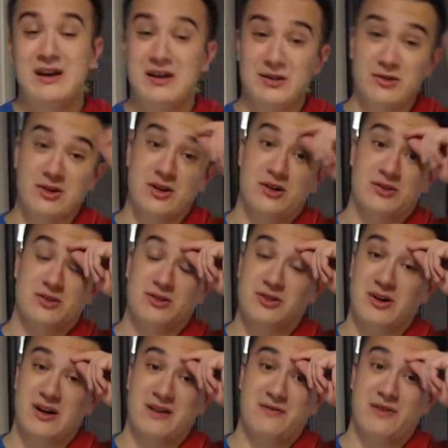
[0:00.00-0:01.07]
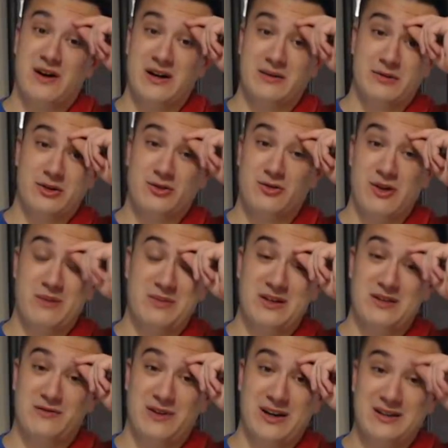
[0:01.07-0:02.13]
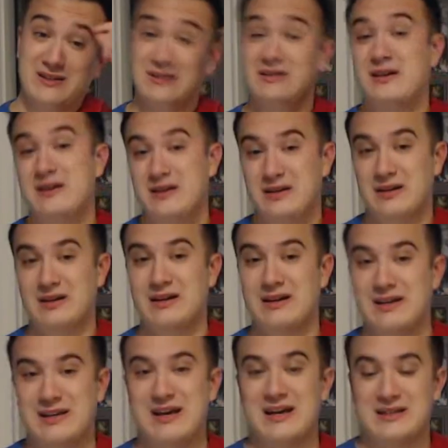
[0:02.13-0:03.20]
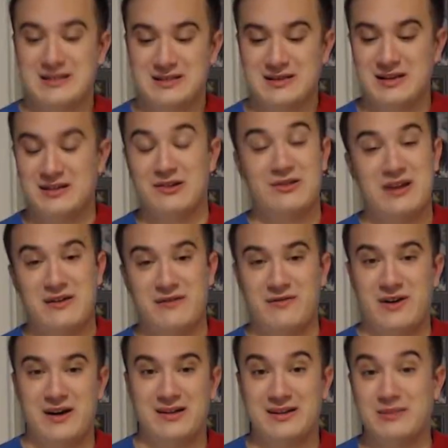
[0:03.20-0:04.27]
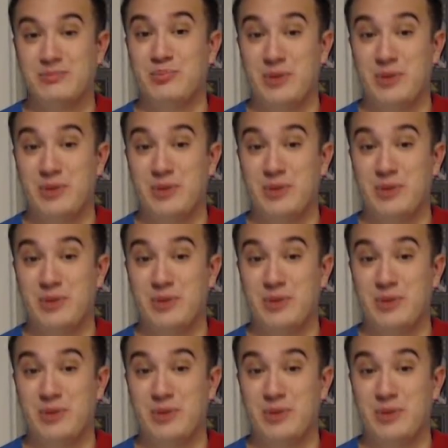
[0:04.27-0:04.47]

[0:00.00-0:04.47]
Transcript: You can also try and find creme yvette in case they don't have violet.